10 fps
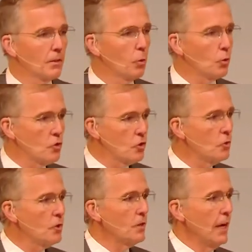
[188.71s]
The Lord
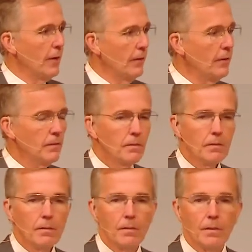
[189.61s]
chooses Aaron
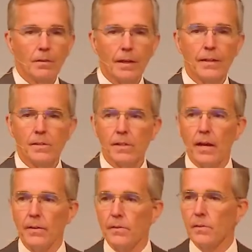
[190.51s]
and his
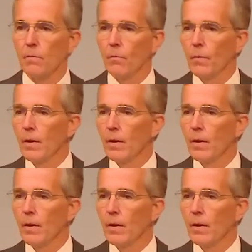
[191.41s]
sons.